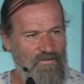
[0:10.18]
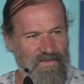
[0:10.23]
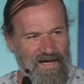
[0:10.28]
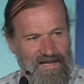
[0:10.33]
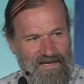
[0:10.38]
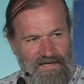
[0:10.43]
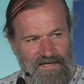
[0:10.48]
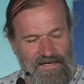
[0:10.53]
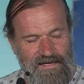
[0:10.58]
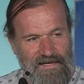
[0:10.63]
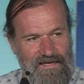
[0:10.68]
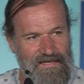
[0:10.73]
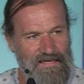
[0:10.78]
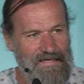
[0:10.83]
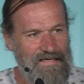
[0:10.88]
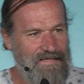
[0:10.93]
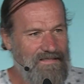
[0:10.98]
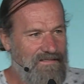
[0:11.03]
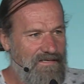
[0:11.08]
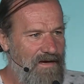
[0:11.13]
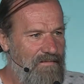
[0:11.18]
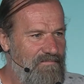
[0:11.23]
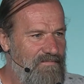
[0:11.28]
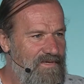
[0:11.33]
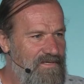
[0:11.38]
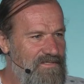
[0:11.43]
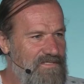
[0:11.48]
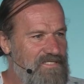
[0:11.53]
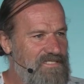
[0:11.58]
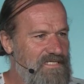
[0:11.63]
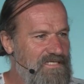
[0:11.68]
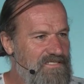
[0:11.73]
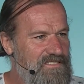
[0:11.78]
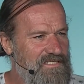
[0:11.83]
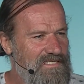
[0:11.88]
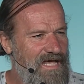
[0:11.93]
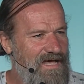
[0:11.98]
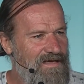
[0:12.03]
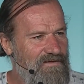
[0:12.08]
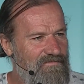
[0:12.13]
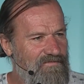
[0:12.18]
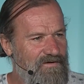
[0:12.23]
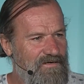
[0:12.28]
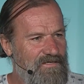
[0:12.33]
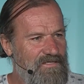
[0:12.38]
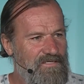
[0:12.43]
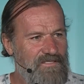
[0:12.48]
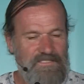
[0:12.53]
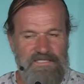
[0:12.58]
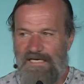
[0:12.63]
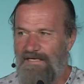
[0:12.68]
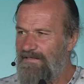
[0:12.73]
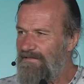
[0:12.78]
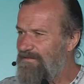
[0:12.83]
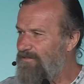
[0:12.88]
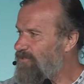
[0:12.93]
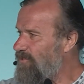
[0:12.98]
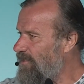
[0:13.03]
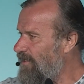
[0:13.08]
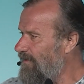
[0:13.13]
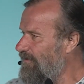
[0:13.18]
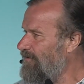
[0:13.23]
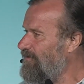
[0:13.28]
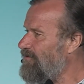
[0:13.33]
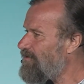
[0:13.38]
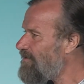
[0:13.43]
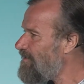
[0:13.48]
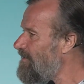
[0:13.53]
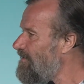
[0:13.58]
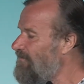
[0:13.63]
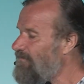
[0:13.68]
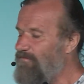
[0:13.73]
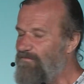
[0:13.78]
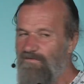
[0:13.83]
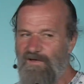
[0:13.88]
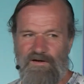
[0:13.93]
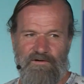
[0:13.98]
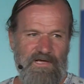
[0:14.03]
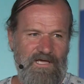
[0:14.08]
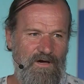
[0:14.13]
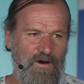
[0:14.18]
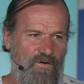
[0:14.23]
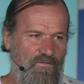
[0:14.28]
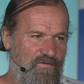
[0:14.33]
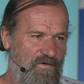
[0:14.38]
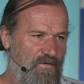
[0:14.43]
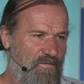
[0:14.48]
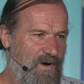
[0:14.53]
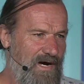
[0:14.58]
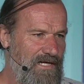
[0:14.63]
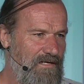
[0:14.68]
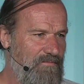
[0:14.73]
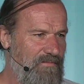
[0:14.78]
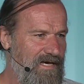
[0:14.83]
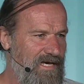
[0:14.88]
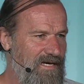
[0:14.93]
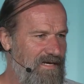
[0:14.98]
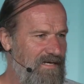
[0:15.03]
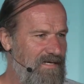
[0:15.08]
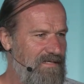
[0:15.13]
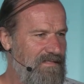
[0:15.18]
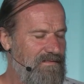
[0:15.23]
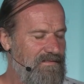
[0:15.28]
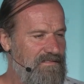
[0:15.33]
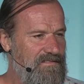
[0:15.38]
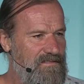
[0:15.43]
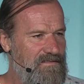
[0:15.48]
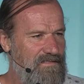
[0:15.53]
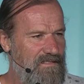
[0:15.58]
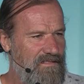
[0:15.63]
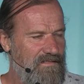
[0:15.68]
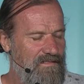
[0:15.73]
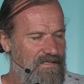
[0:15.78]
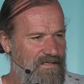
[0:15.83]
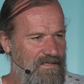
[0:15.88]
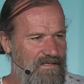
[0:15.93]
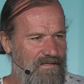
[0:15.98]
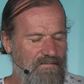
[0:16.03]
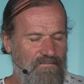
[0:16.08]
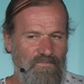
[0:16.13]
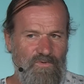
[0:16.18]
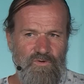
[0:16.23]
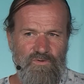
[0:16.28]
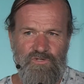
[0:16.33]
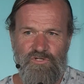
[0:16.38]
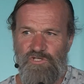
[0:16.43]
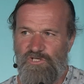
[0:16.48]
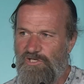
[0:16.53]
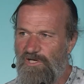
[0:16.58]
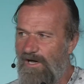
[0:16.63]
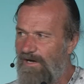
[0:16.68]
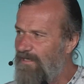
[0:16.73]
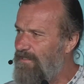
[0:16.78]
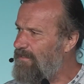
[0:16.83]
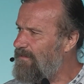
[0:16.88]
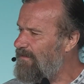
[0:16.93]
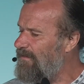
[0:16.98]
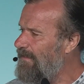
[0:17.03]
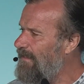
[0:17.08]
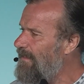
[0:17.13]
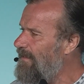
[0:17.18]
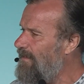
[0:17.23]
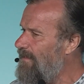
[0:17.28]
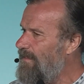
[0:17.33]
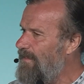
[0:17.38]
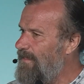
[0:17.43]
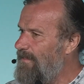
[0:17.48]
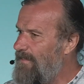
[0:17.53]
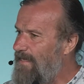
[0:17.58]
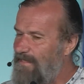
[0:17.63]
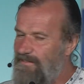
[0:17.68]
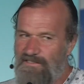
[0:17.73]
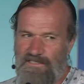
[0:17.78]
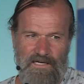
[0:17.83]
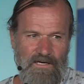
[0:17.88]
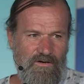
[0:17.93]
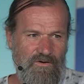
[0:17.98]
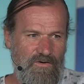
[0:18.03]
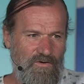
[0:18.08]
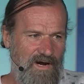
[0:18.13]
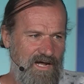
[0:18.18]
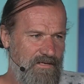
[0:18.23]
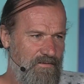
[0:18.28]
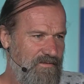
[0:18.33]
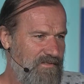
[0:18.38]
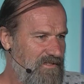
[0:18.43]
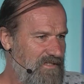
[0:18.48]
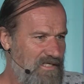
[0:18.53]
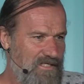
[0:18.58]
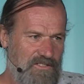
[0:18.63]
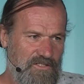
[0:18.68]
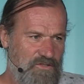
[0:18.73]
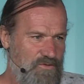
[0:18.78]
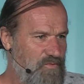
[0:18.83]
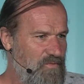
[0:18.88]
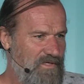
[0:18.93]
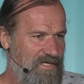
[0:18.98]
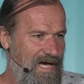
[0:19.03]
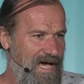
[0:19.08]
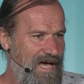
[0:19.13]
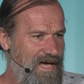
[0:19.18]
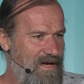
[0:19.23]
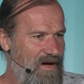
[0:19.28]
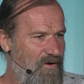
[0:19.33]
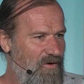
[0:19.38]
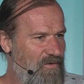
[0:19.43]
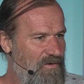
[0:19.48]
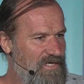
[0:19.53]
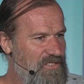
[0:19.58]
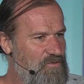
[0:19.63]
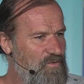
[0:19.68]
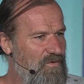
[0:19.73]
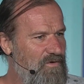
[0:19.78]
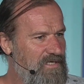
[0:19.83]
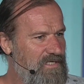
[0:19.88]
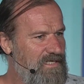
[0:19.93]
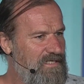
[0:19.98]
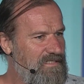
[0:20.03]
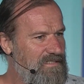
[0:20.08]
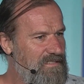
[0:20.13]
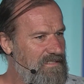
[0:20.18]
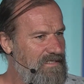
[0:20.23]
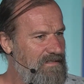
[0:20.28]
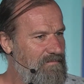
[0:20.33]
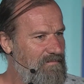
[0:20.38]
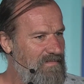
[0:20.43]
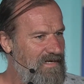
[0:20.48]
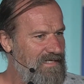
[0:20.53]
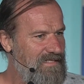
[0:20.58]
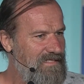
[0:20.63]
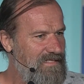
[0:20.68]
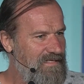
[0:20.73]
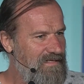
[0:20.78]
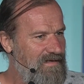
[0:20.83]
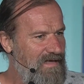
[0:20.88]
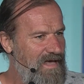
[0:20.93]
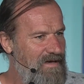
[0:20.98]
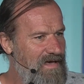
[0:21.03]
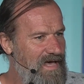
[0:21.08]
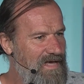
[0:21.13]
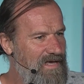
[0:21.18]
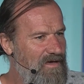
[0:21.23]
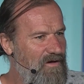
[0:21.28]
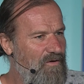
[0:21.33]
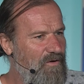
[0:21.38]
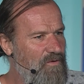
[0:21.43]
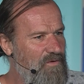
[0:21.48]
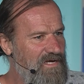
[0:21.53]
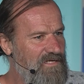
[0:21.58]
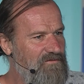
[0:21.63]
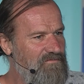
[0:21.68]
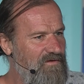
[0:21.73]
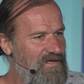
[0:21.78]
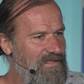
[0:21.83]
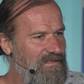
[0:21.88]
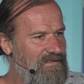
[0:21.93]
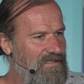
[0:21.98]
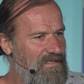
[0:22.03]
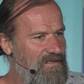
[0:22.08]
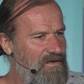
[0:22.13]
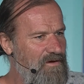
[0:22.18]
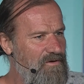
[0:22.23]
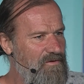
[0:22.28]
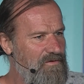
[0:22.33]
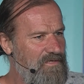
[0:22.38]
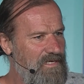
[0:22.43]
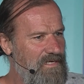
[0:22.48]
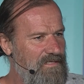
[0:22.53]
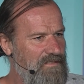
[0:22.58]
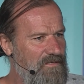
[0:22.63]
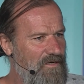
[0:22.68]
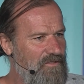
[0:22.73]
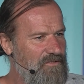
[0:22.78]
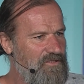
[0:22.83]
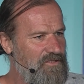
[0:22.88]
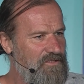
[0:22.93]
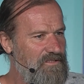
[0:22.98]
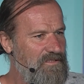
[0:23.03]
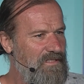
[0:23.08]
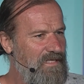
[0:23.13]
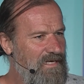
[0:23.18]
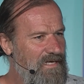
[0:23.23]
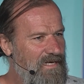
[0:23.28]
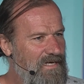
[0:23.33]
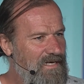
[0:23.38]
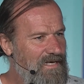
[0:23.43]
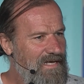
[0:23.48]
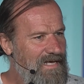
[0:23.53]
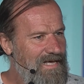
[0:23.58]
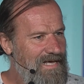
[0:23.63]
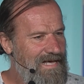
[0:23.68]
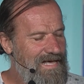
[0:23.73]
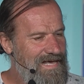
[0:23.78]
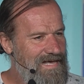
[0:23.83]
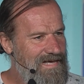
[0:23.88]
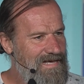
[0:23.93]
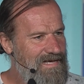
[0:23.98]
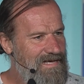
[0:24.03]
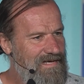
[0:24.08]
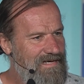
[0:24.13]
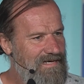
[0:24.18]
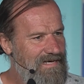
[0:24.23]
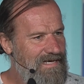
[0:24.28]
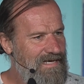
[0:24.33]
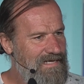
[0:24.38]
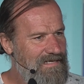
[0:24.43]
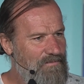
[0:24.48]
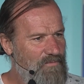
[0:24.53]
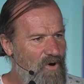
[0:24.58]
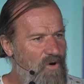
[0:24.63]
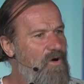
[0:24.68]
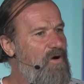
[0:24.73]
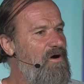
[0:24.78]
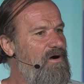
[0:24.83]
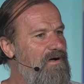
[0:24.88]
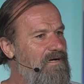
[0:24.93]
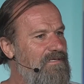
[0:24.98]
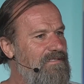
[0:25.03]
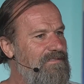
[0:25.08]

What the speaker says: many numbers and ciphers and children, very overwhelming, and the moonshot. That's incredible. This is what I always wanted, but I always felt alone and not anymore.